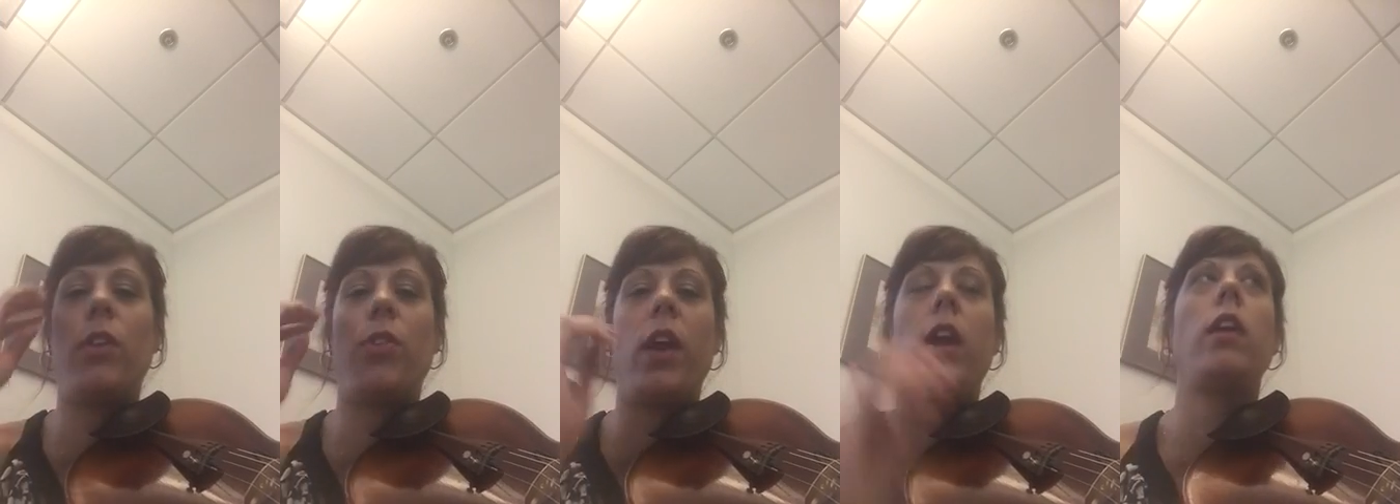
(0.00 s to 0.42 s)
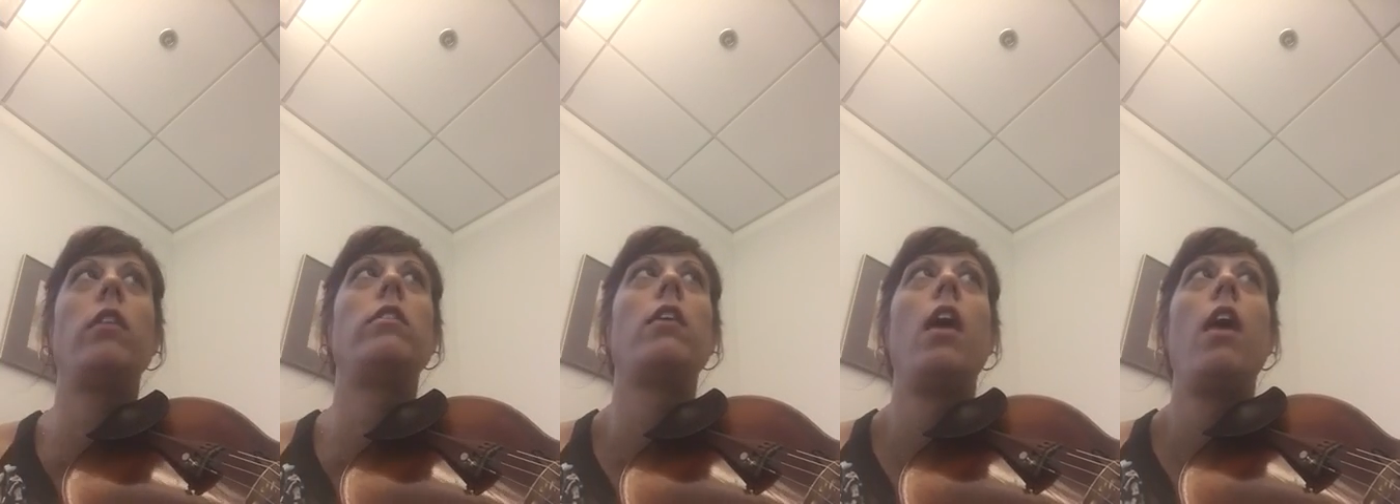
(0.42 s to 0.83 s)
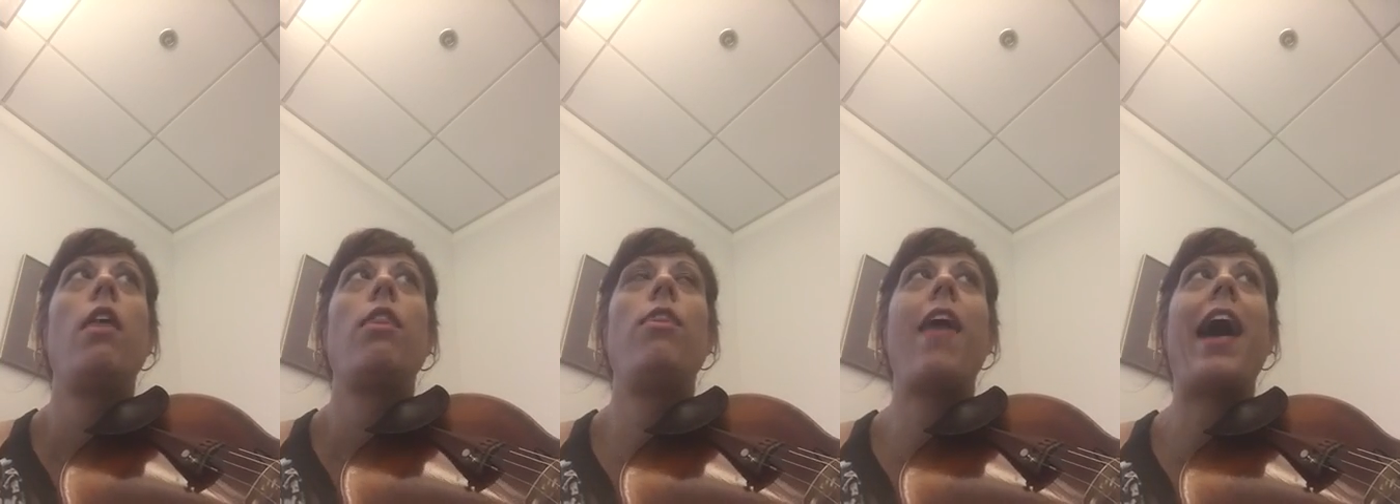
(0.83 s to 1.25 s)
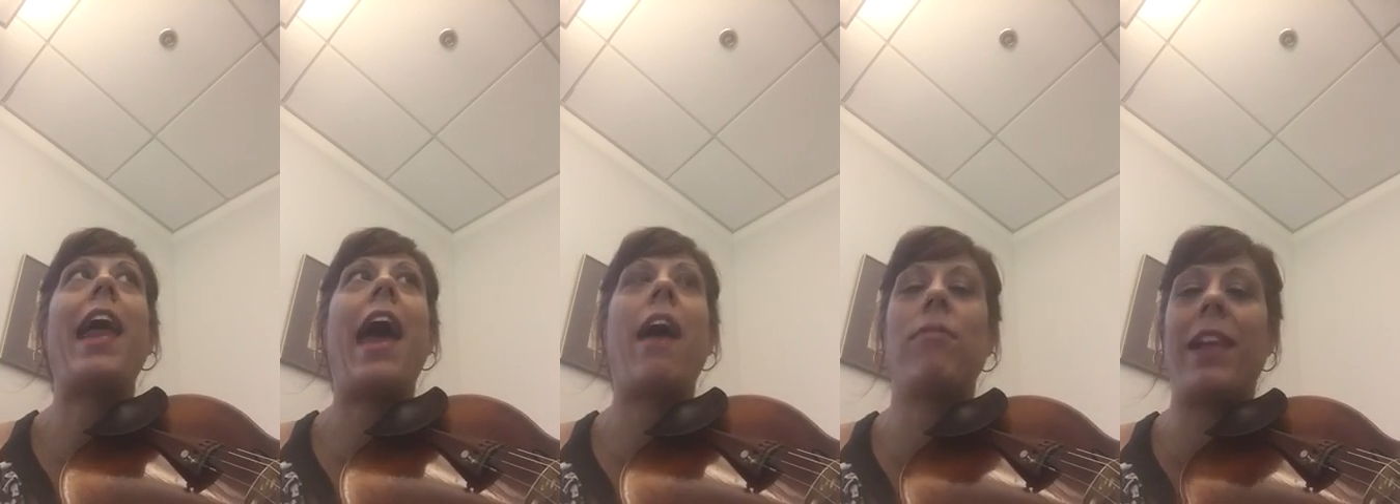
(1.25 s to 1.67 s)
things
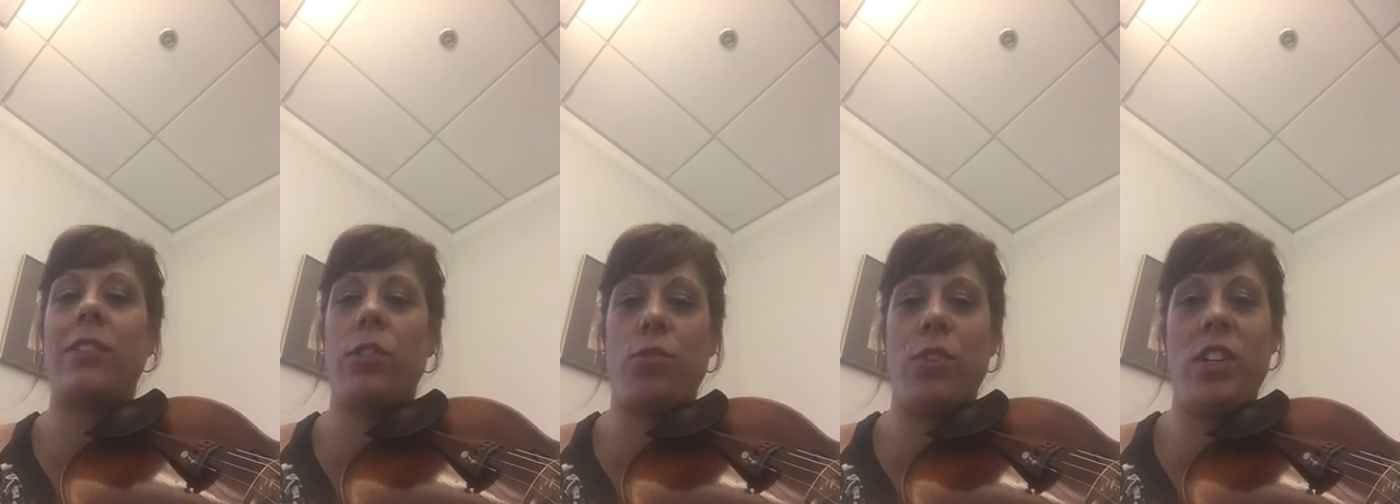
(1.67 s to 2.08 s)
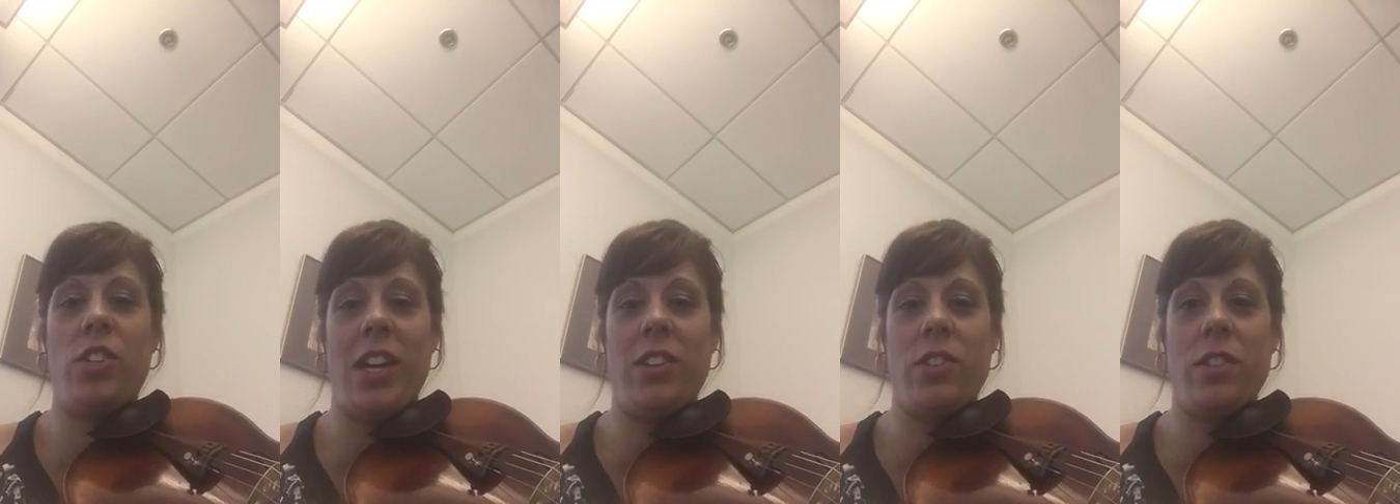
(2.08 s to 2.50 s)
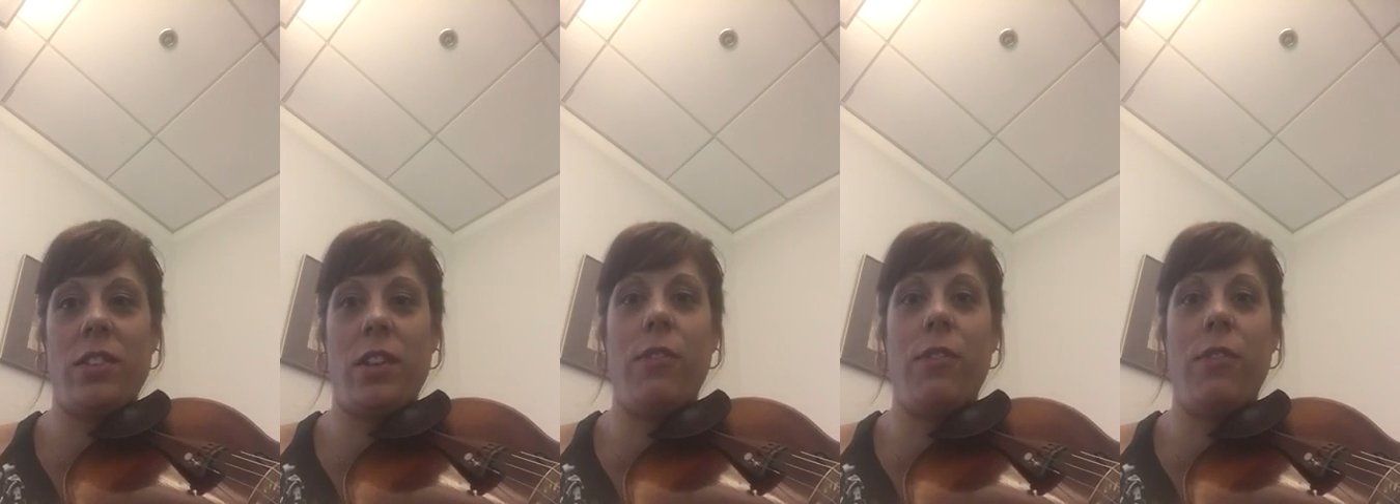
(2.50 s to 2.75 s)
that have lots of string changes.